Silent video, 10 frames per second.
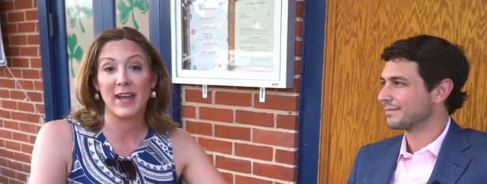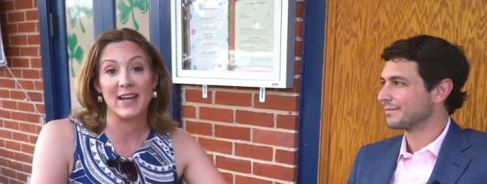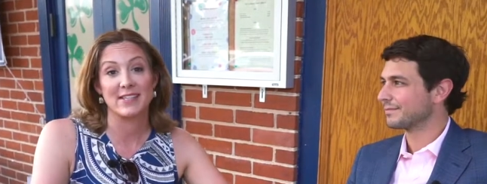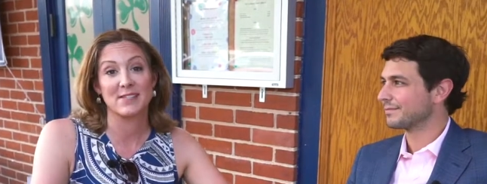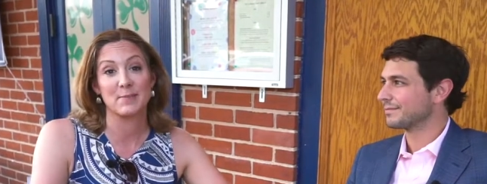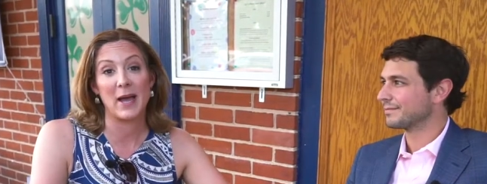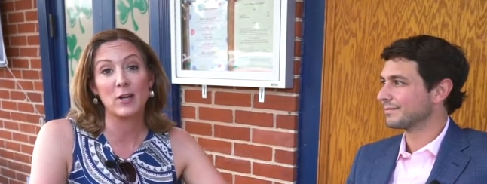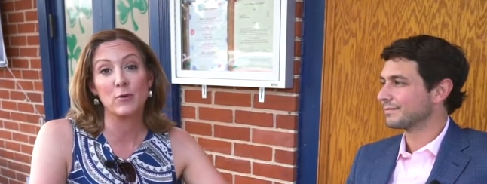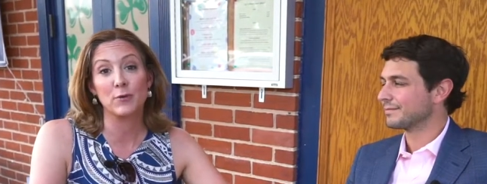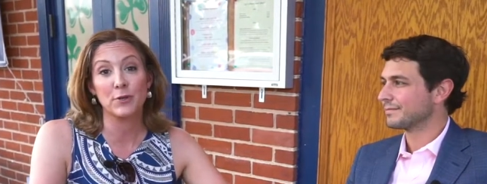Speaker 1: guest,
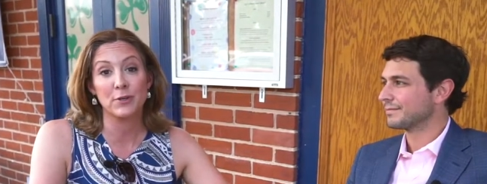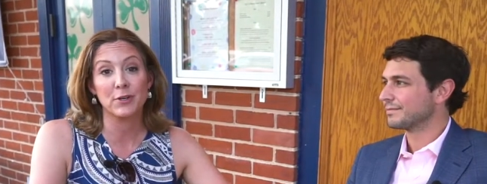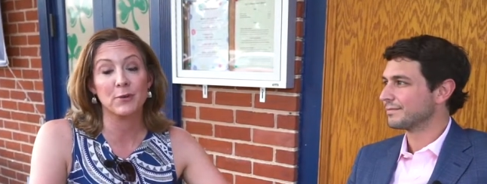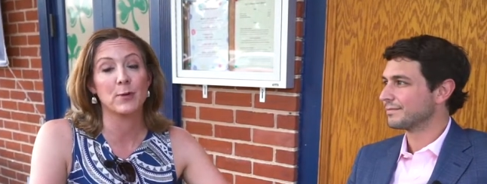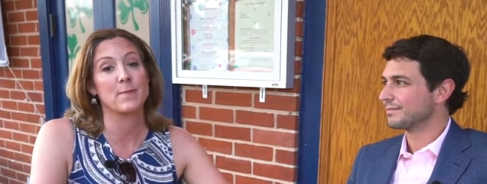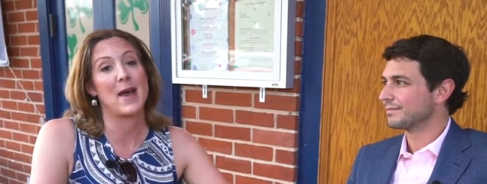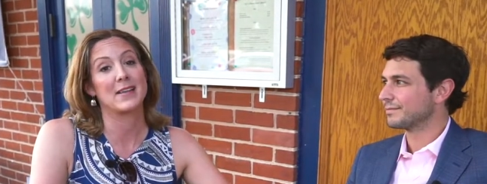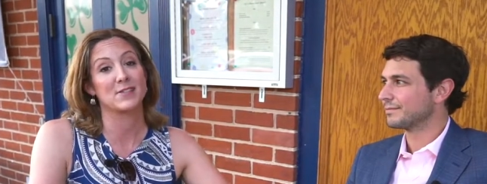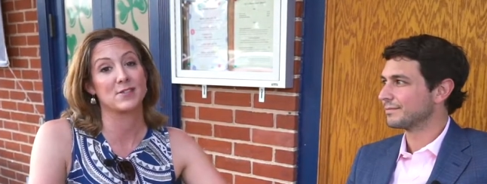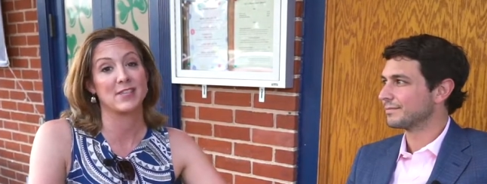Michael Reuter with
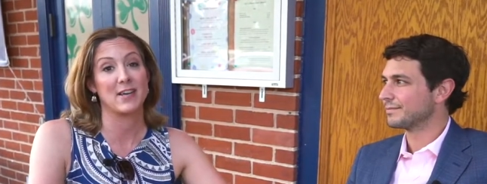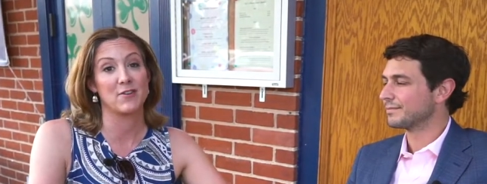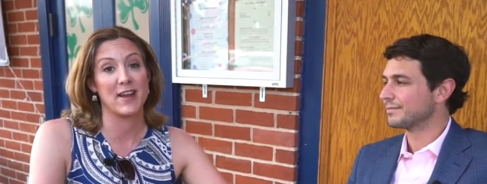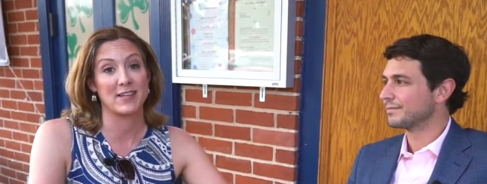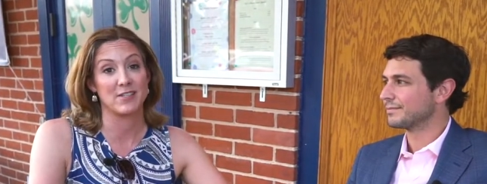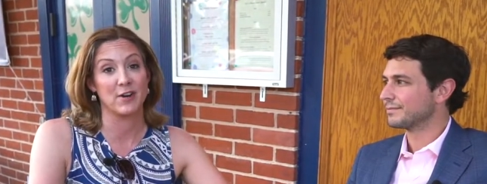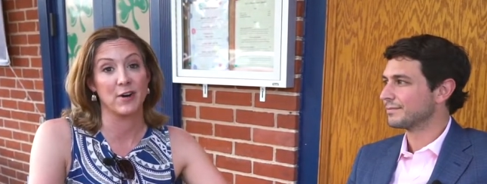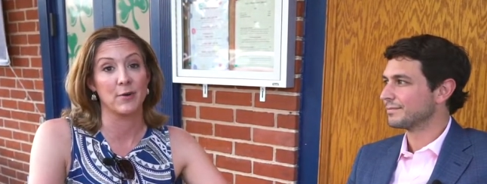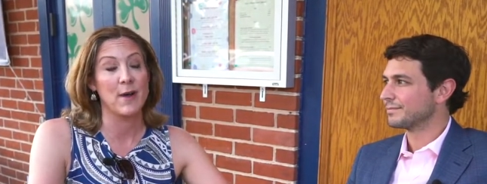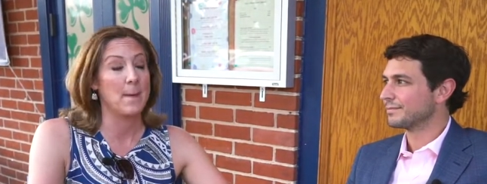Master's Title and
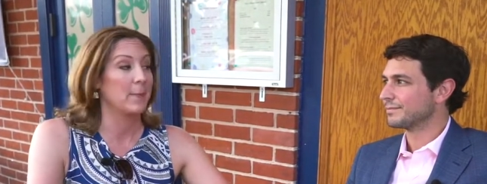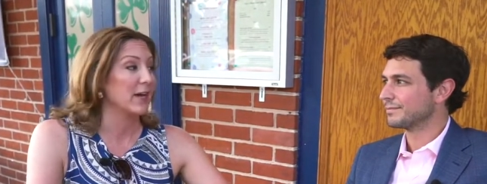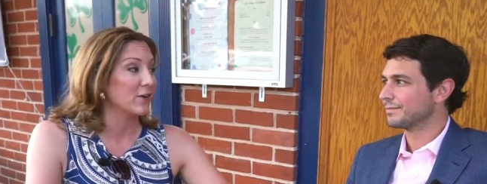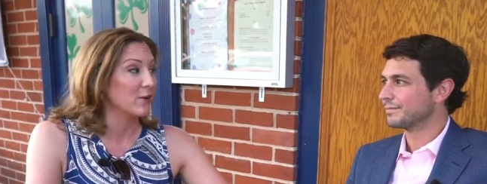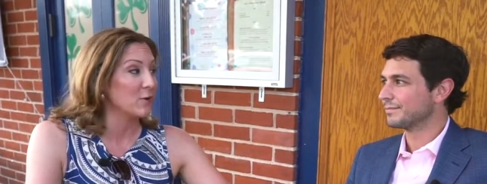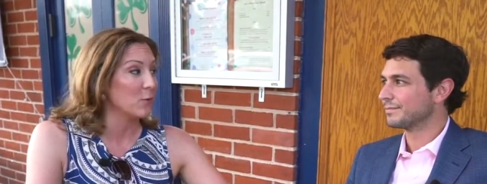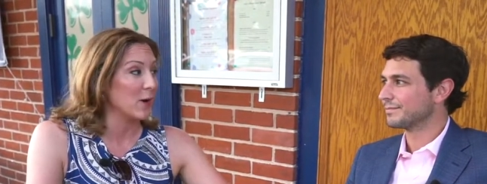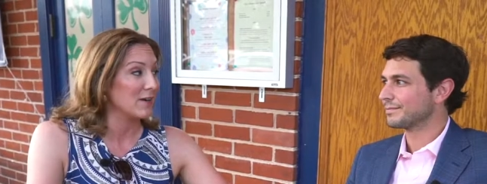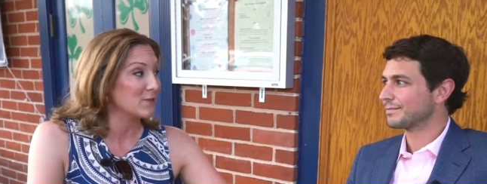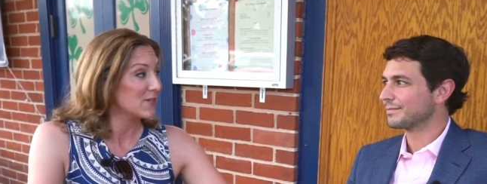Escrow. Michael,
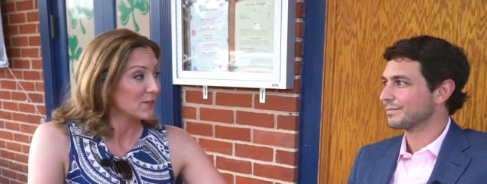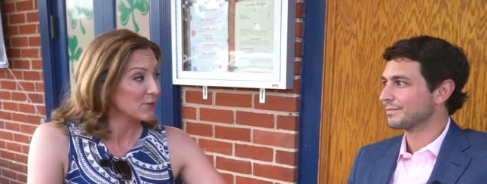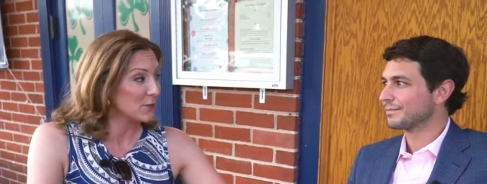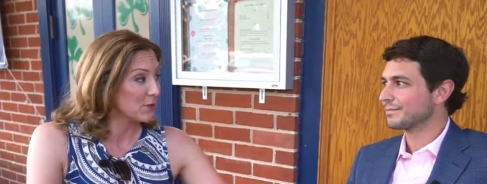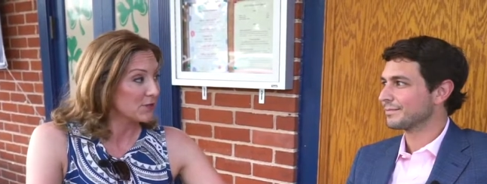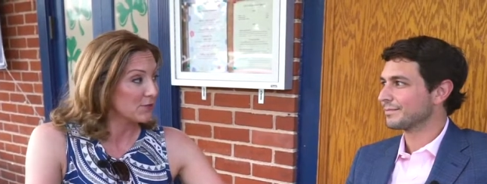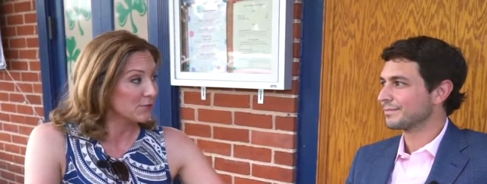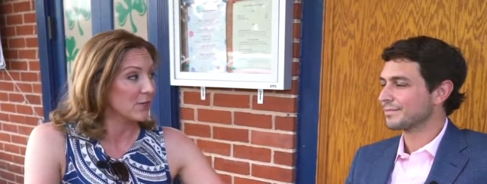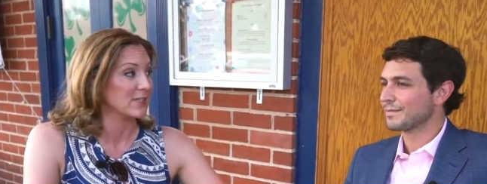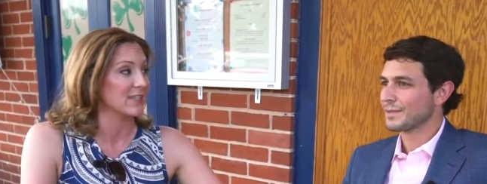why don't you tell us what you're going to do
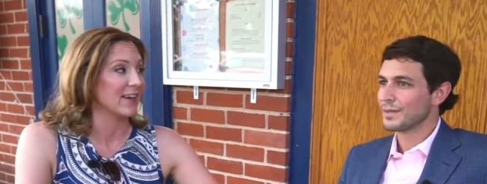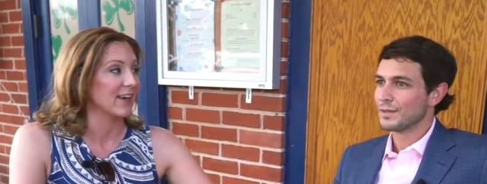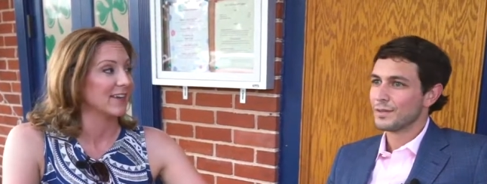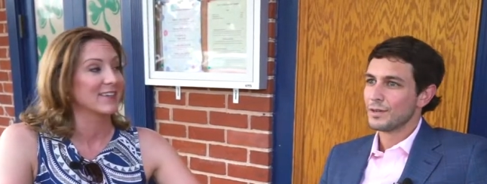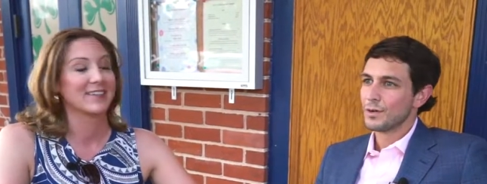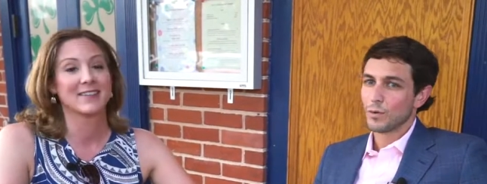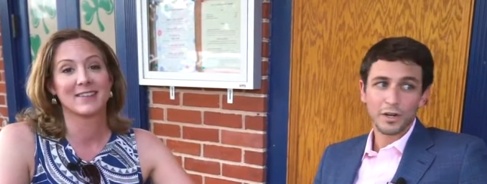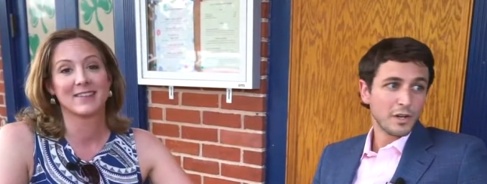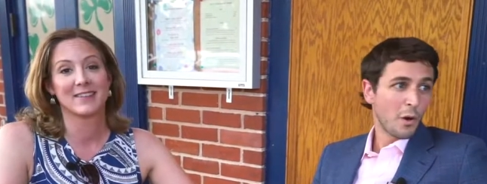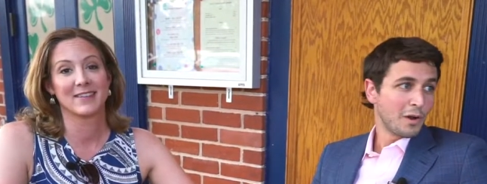for us today?
Speaker 2: We're
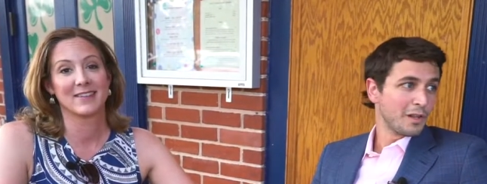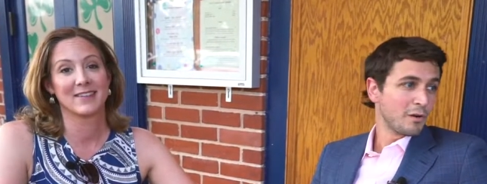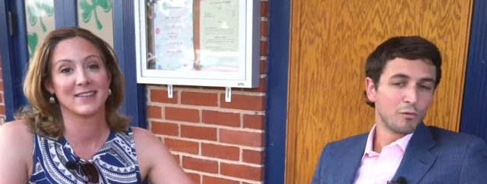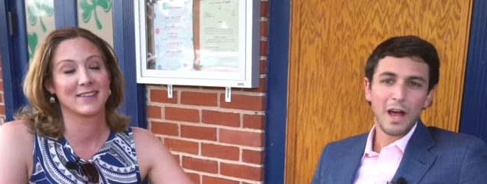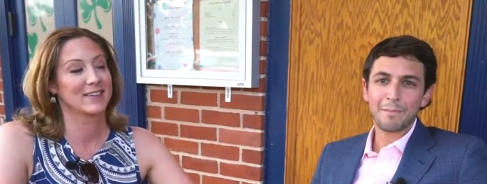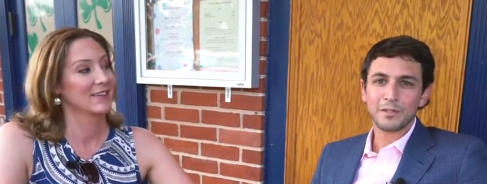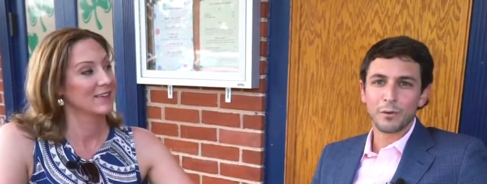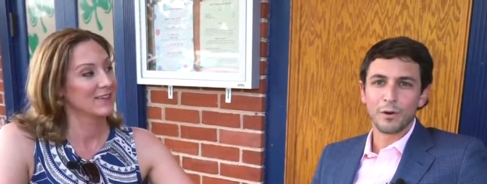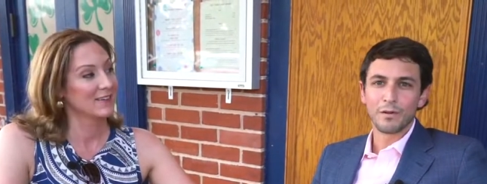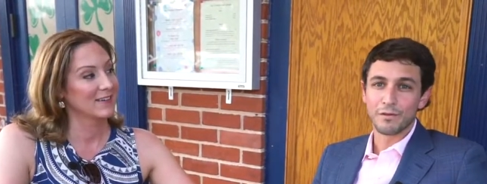going to go on a little wrap
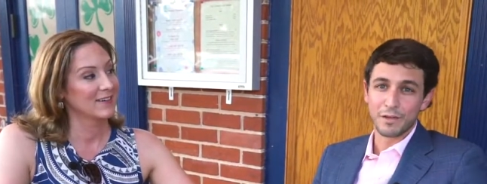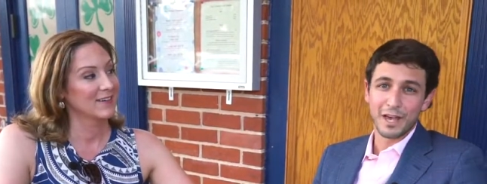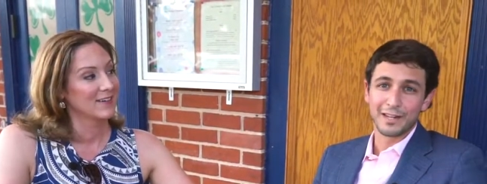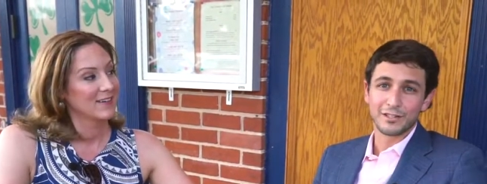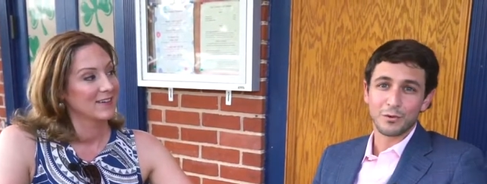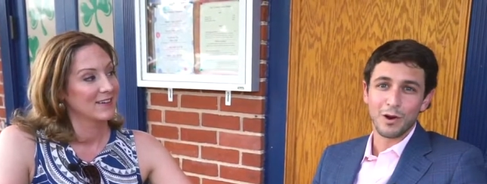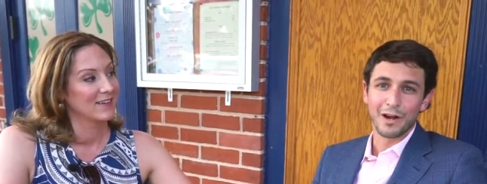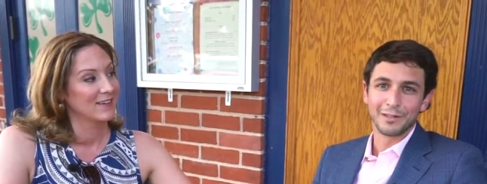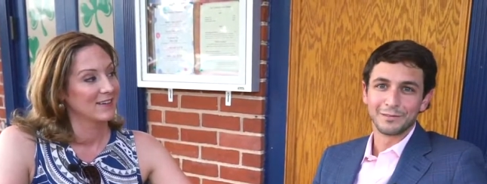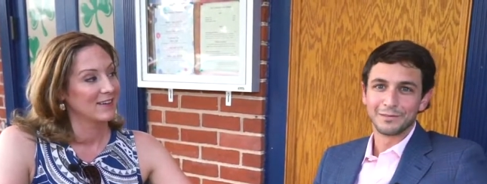tour through the Canton
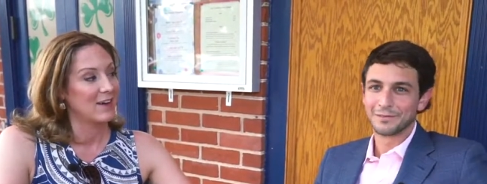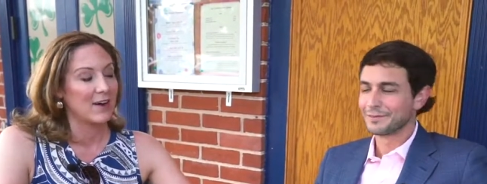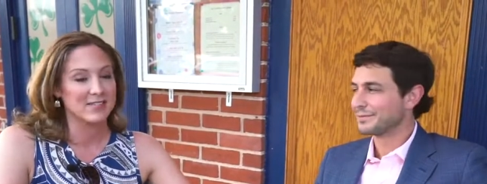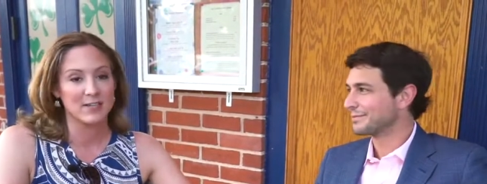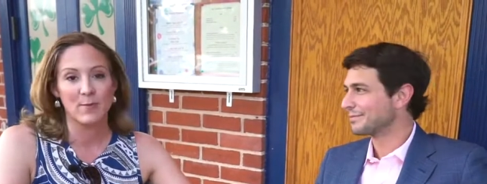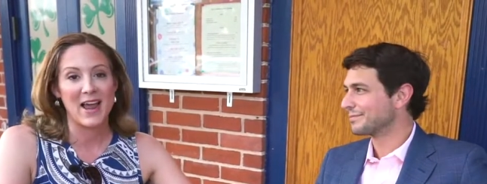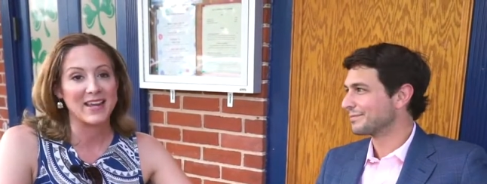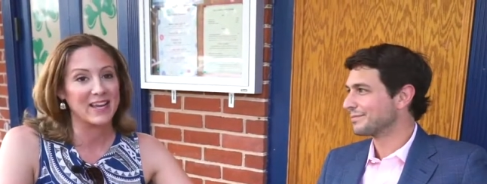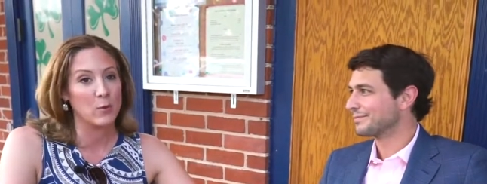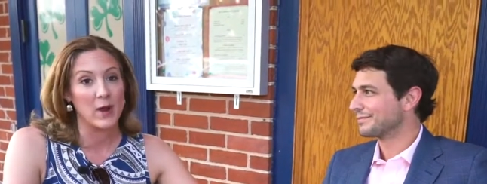Square.
Speaker 1: Awesome. I
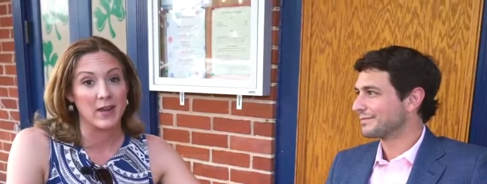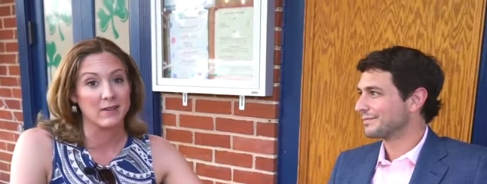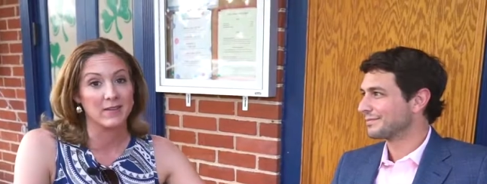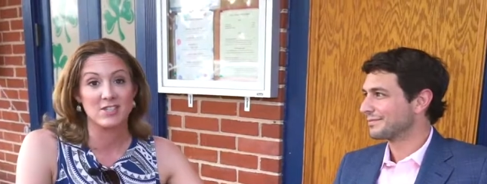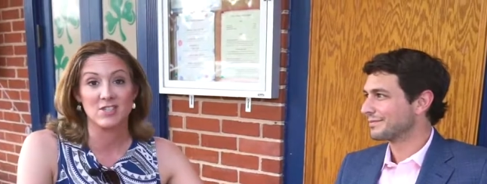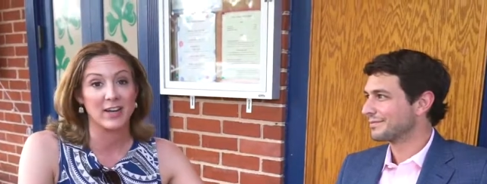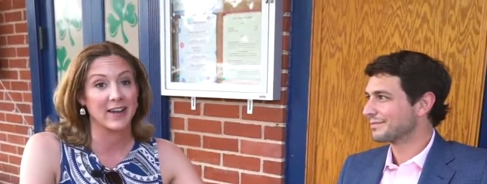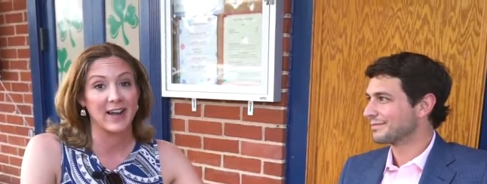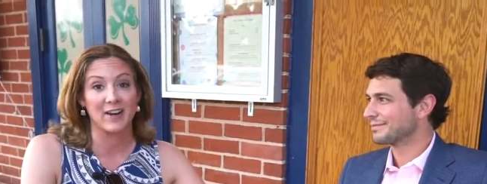can't wait. Let's check it